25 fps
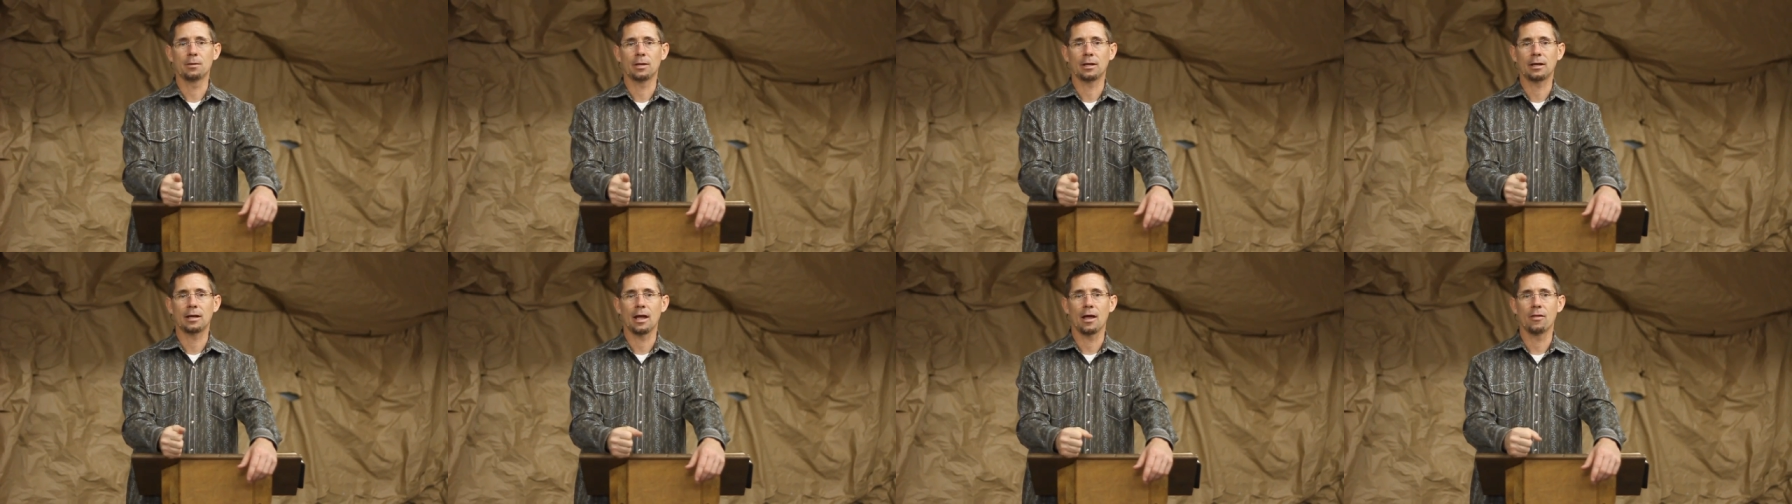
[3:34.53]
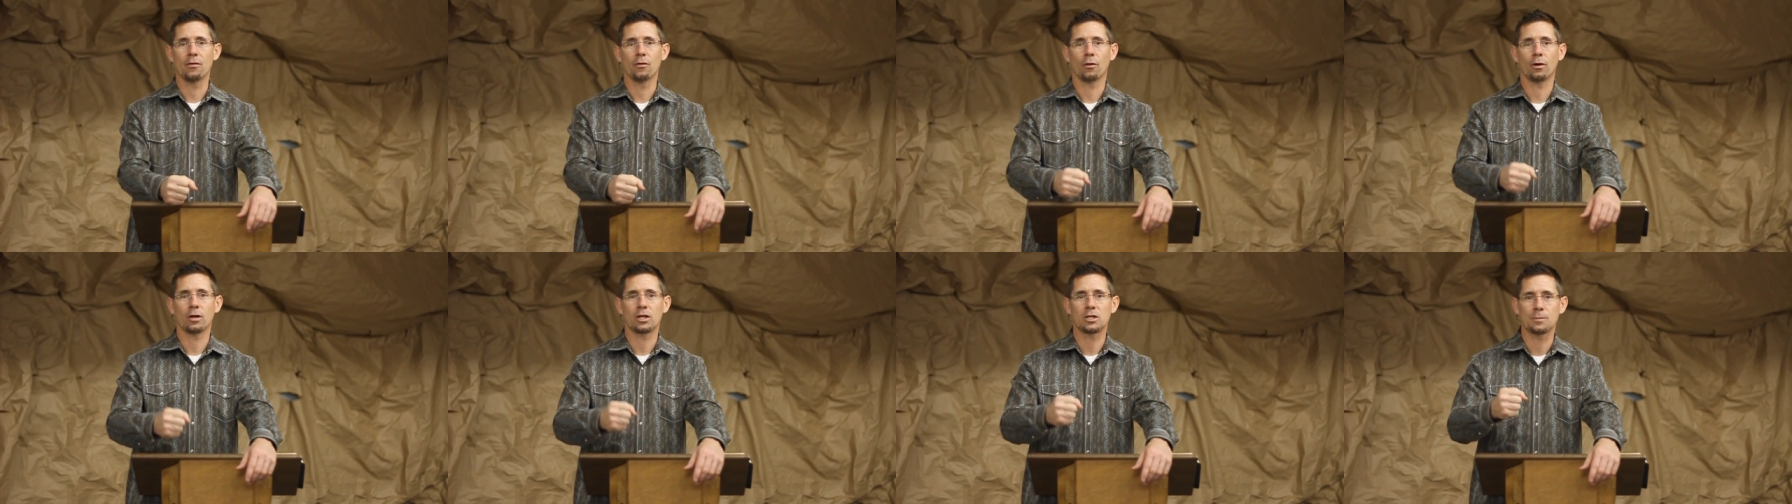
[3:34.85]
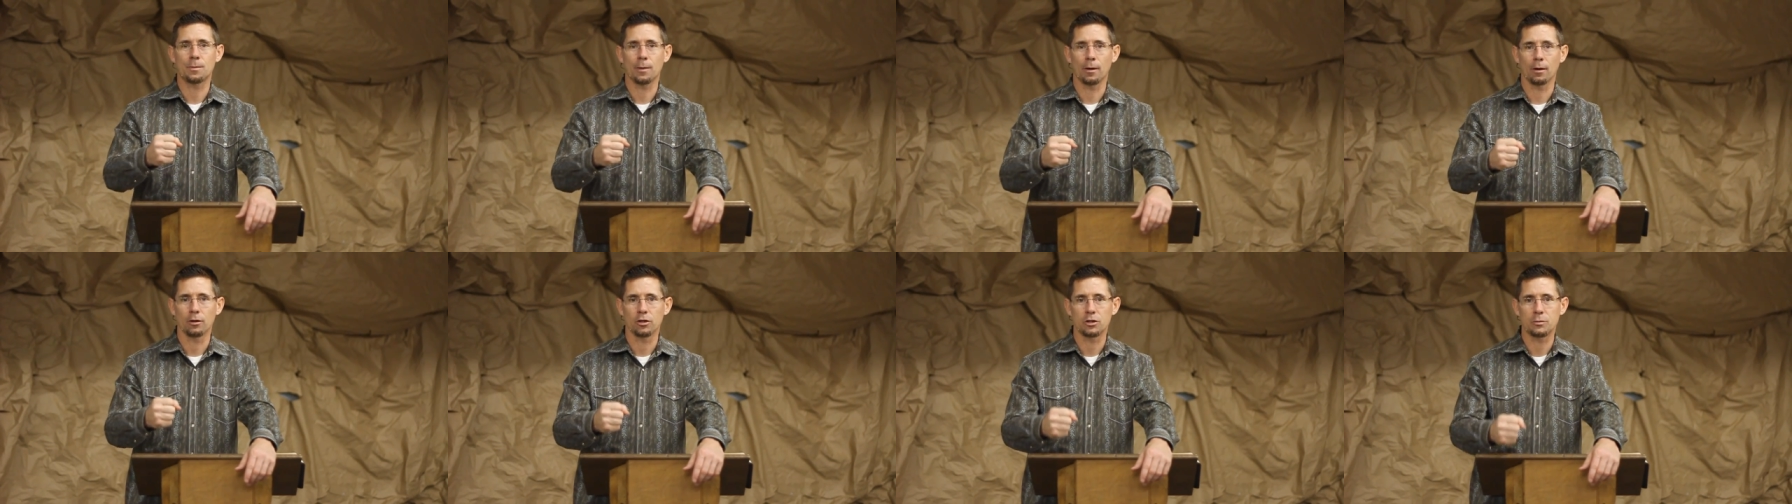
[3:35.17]
together,
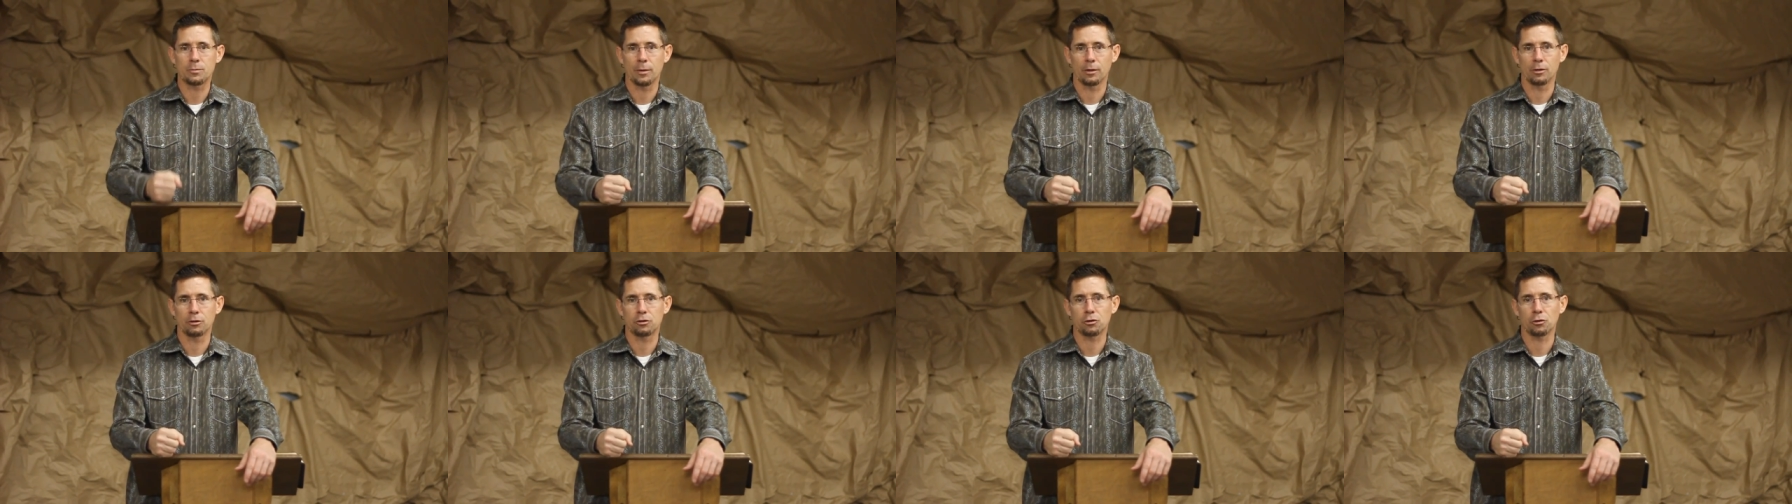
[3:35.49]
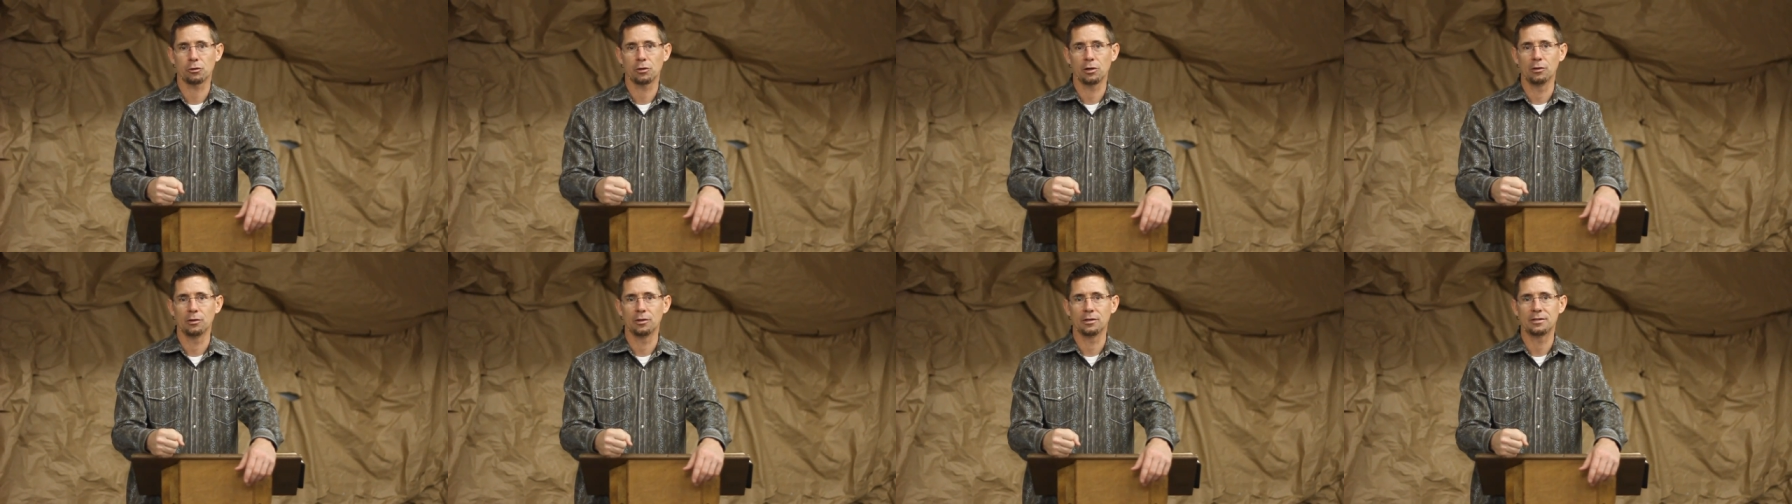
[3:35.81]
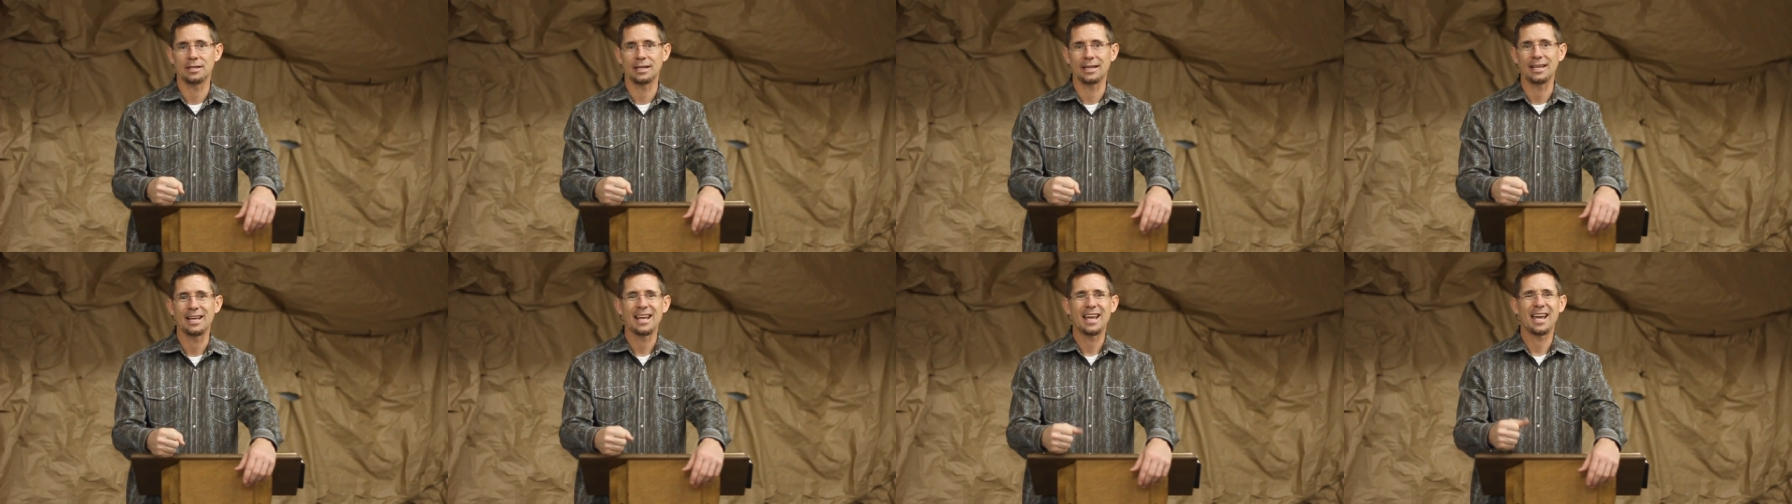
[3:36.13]
experience spiritual
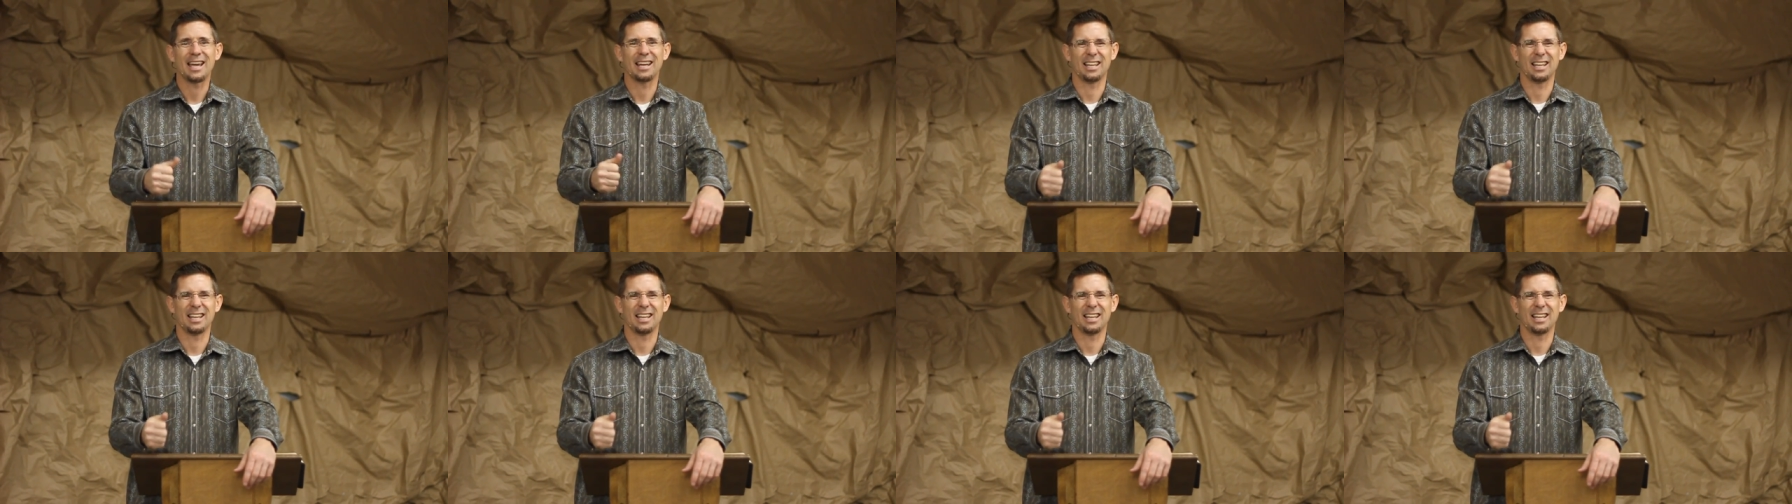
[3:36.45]
unity,